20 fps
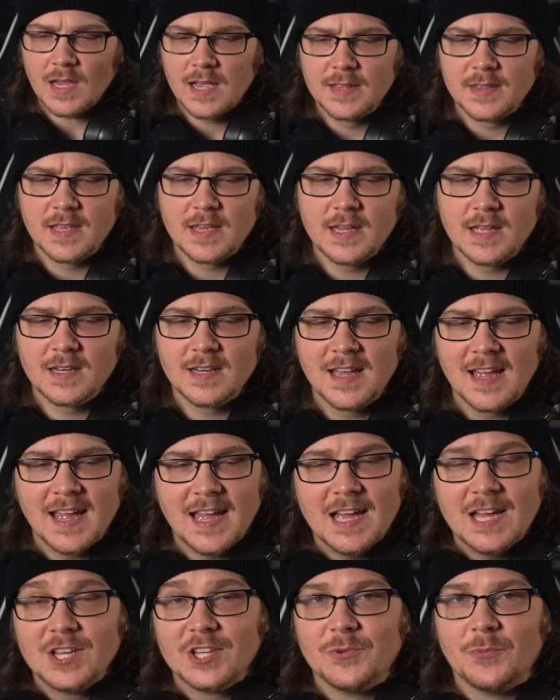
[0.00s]
And then
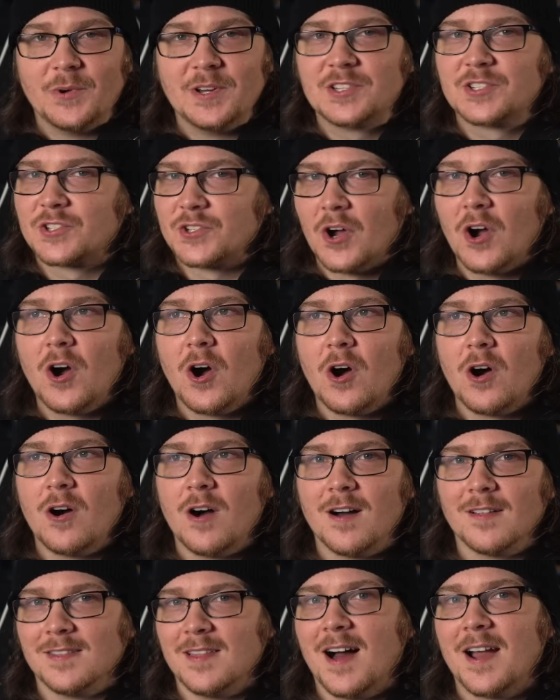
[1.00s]
we
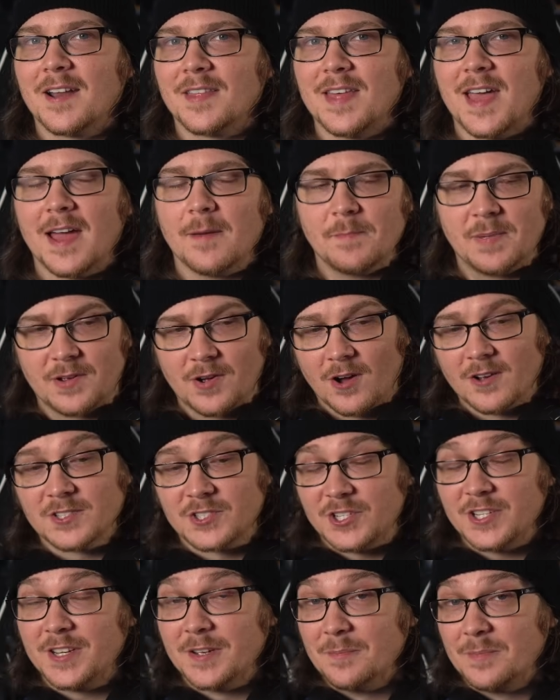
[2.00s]
saw a lot of that because
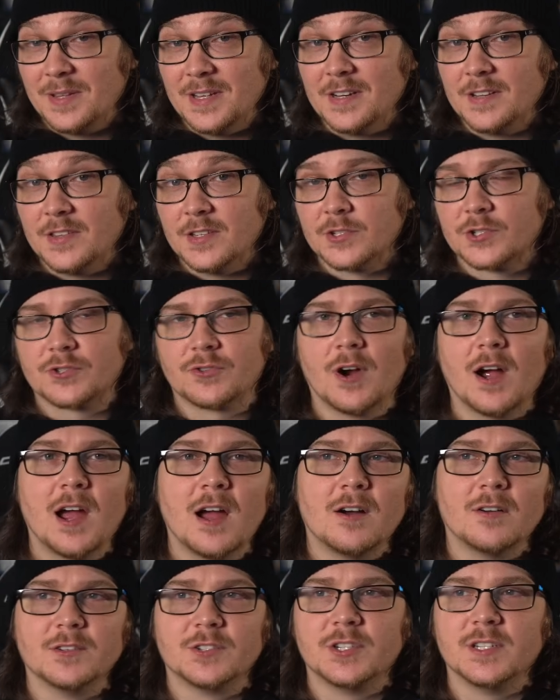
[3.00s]
she completed this
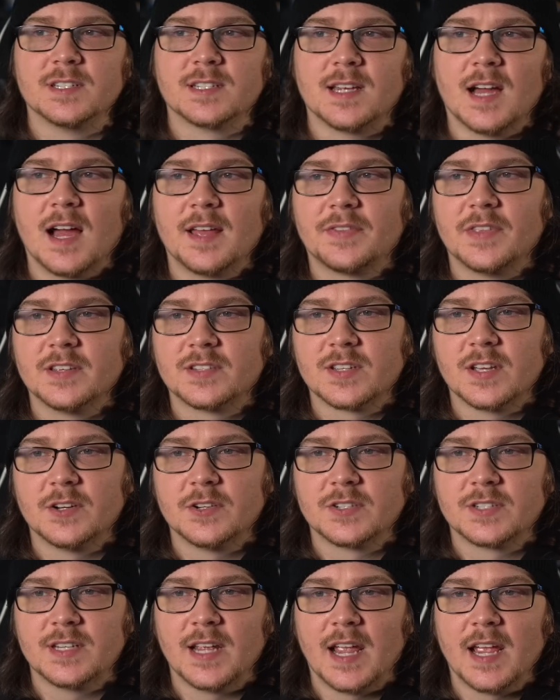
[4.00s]
trial and she's got this
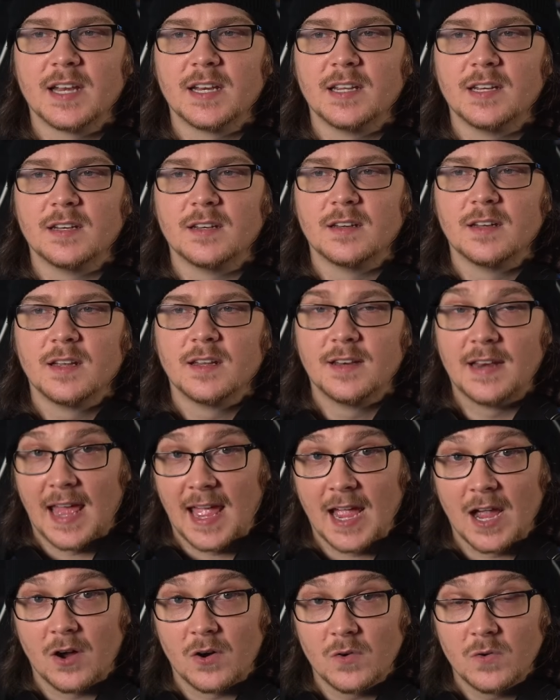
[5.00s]
understanding
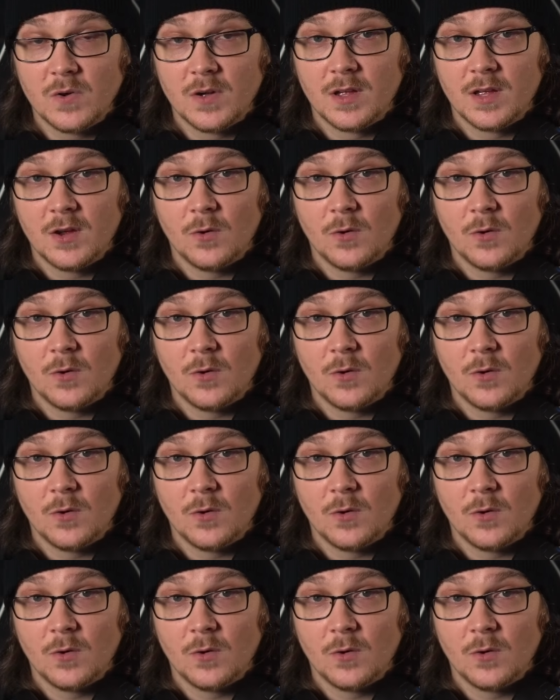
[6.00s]
now